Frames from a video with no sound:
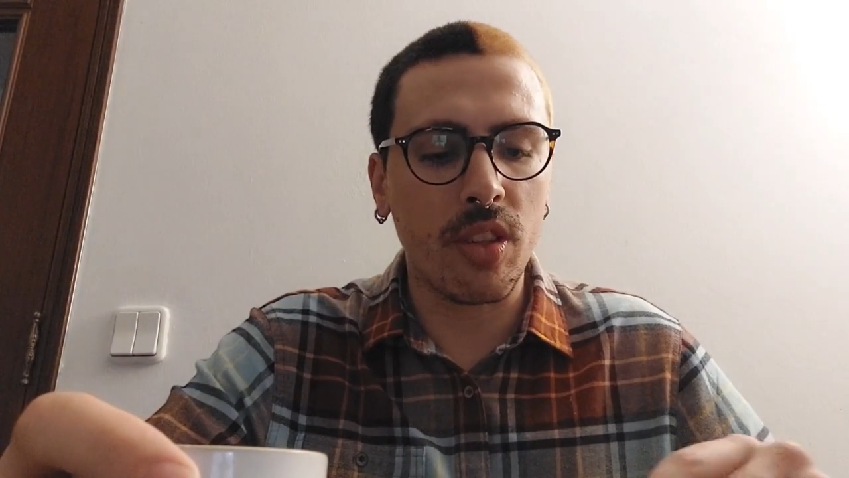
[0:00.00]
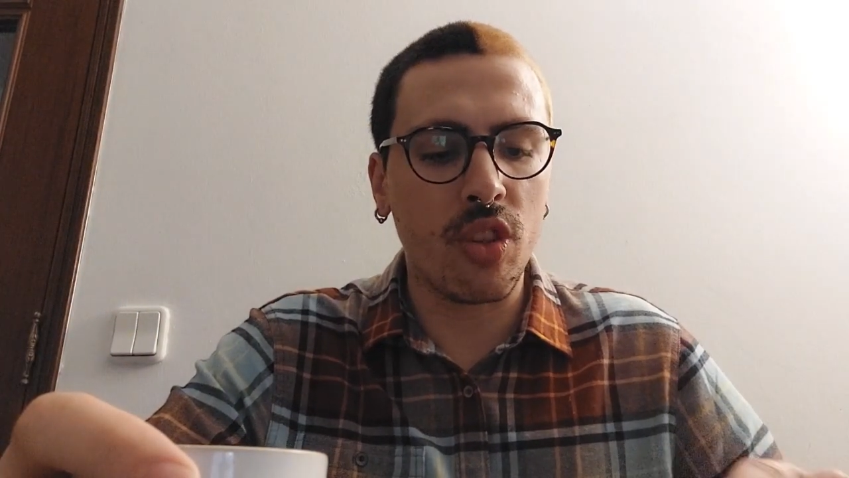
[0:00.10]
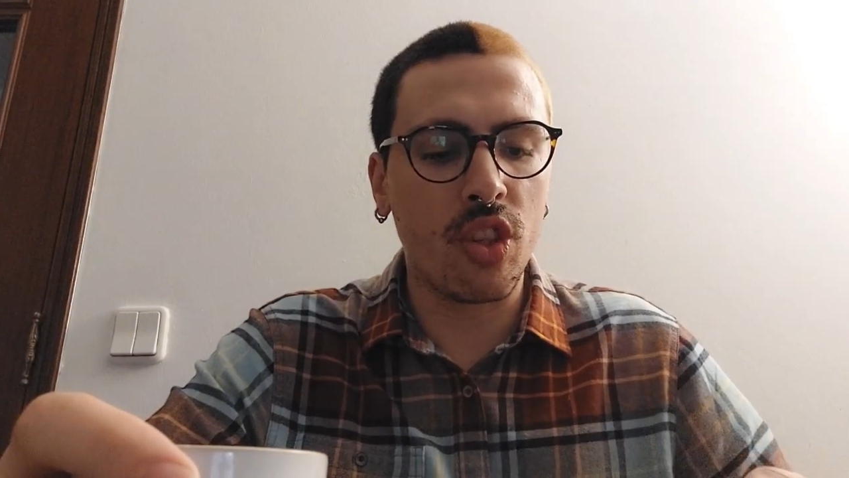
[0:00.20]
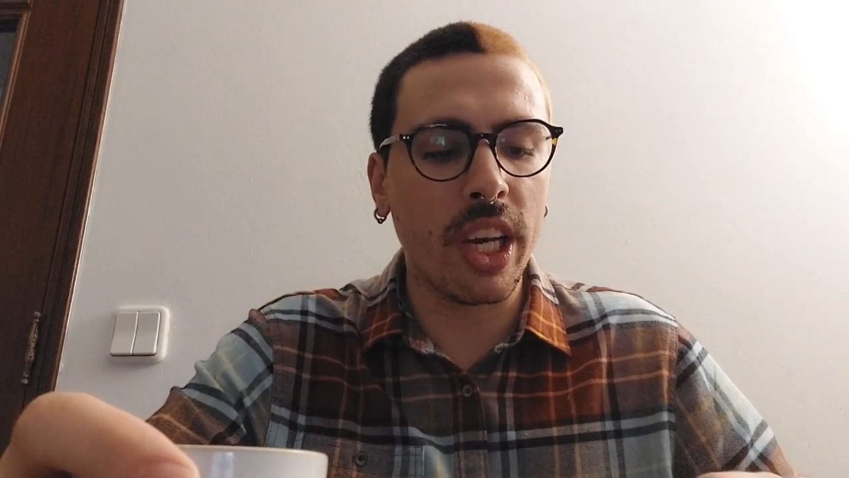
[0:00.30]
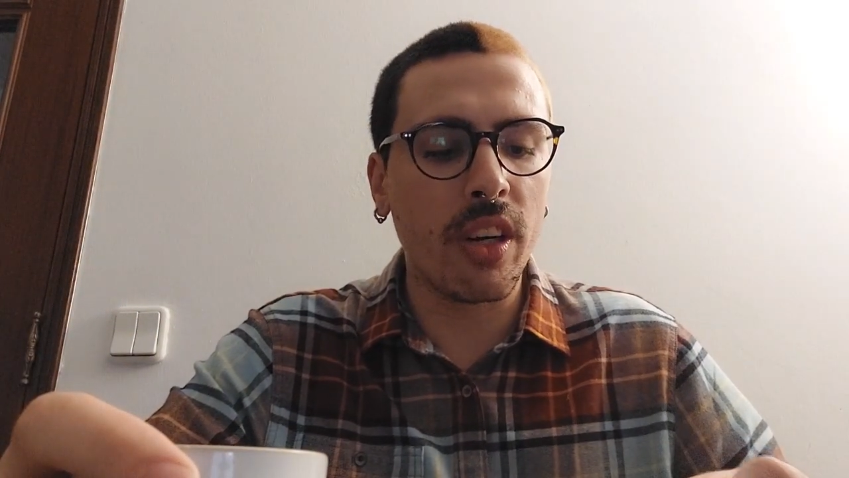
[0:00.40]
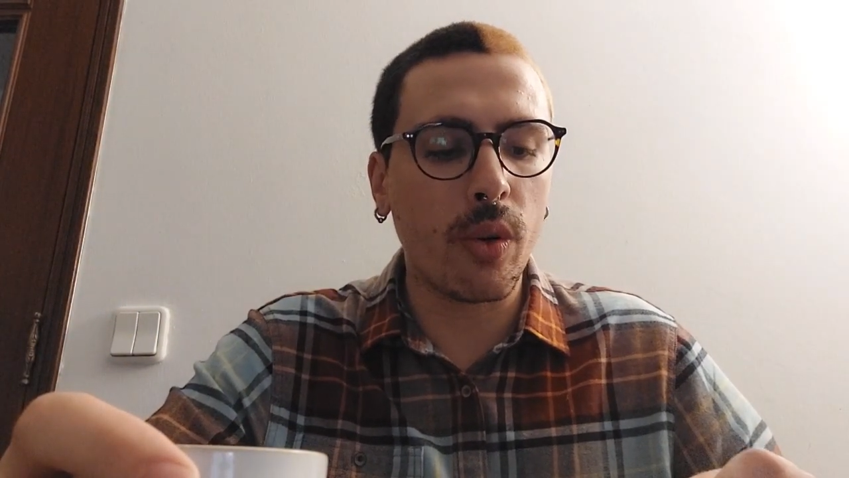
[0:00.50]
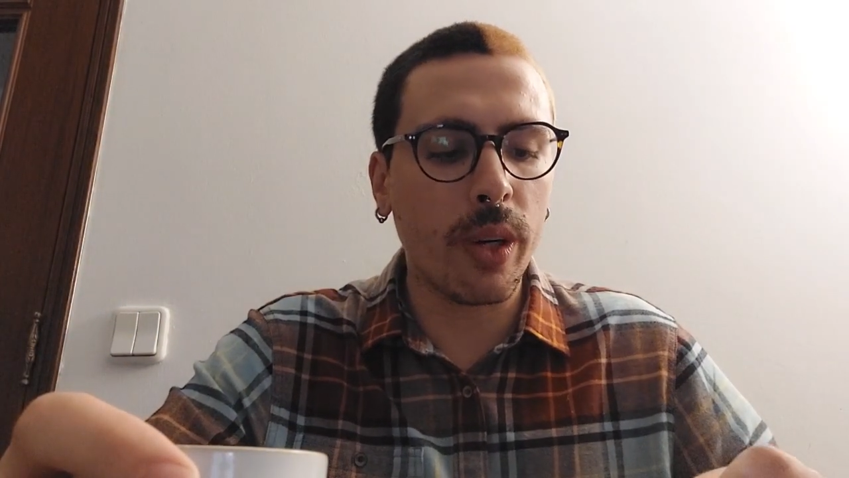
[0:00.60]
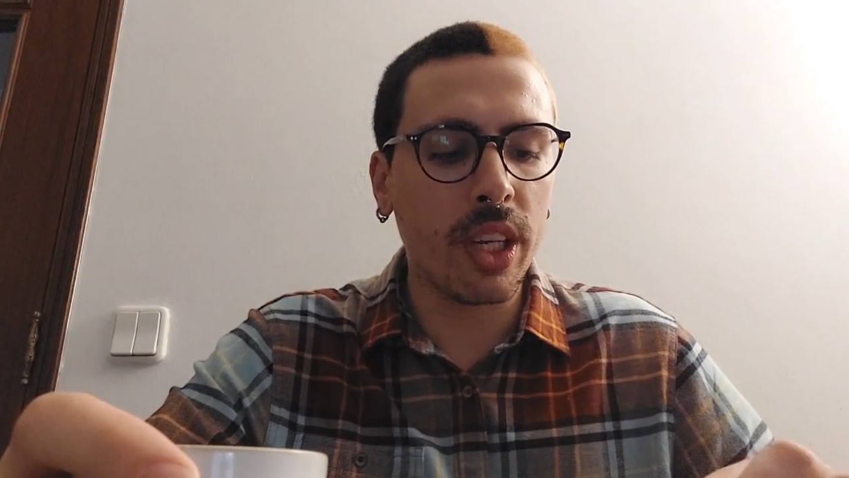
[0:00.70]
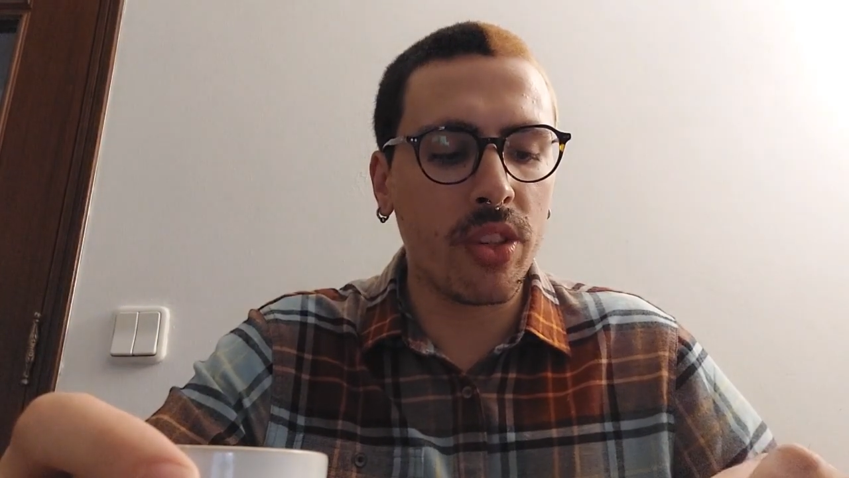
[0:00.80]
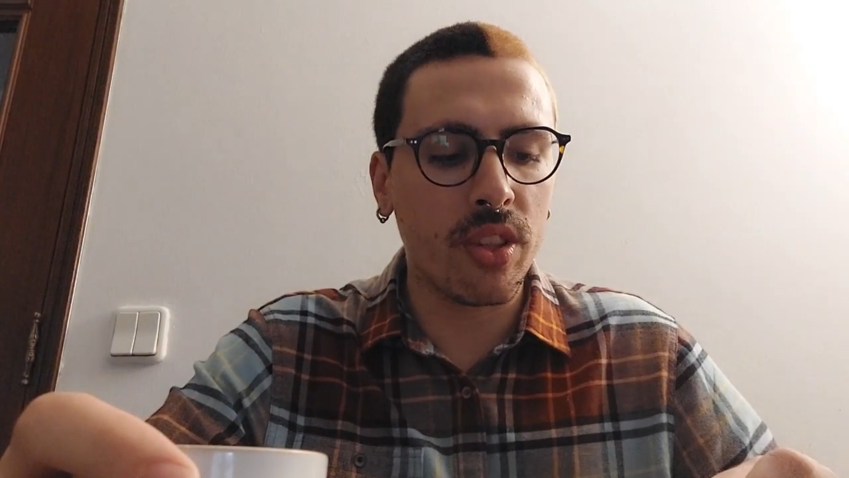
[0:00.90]

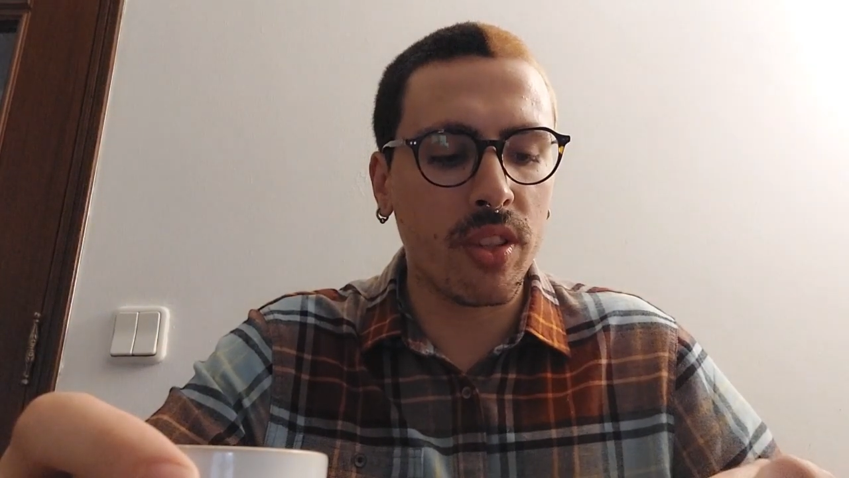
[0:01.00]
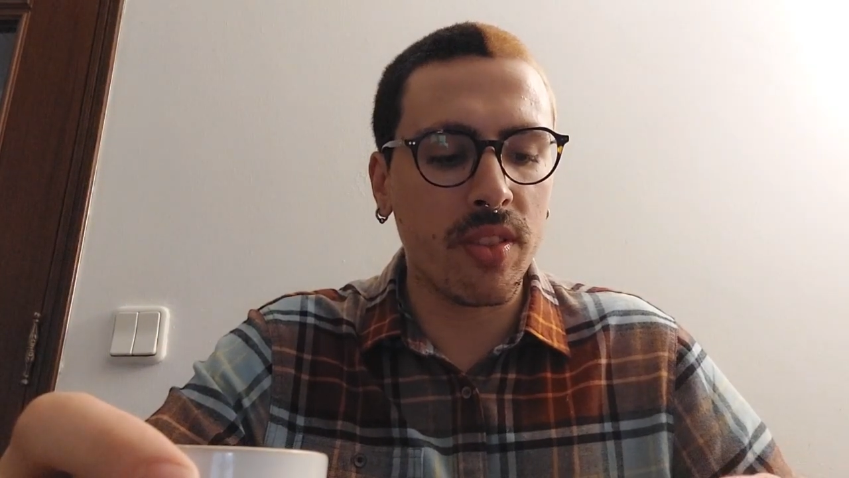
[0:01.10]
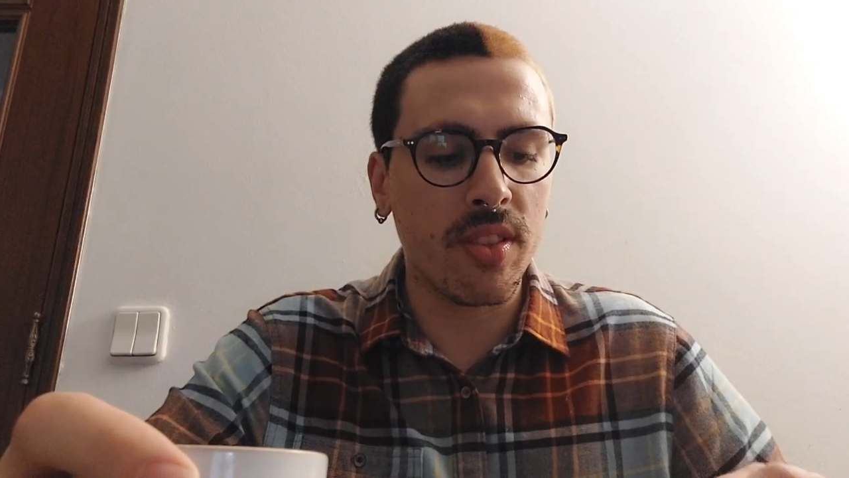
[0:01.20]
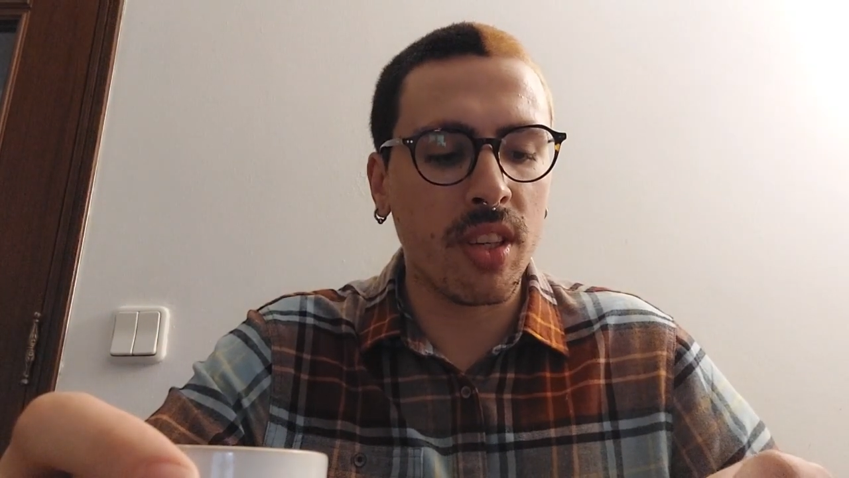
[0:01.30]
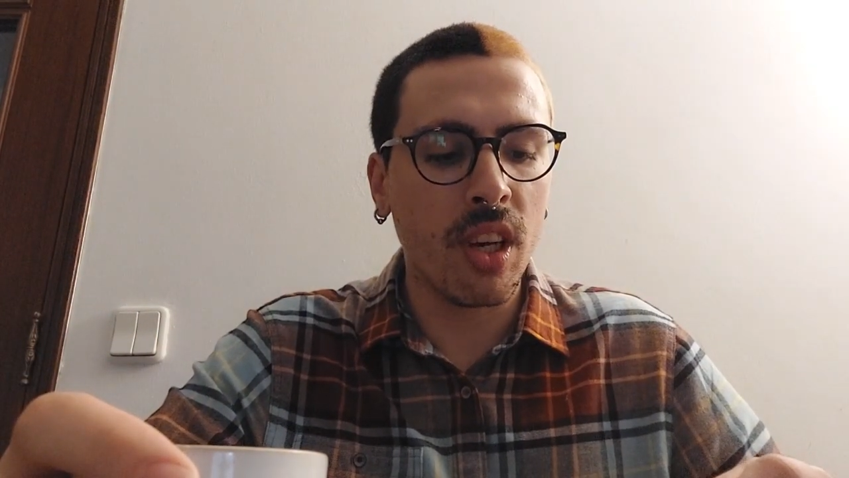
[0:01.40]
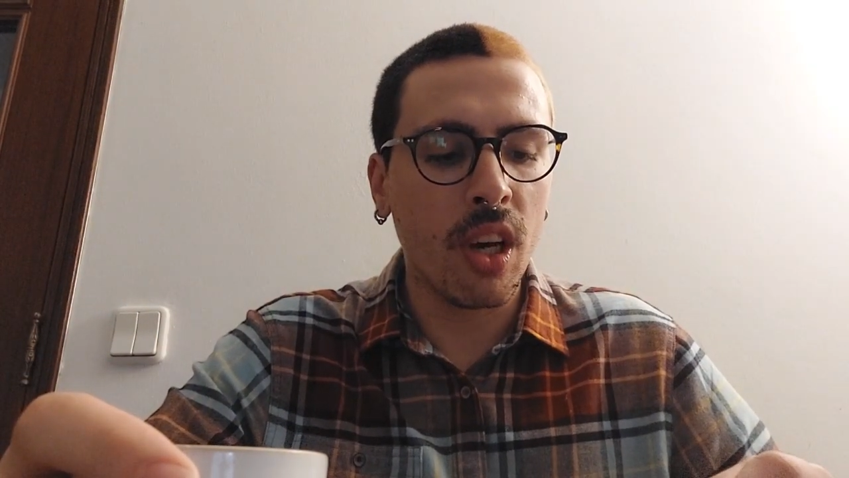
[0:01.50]
Generations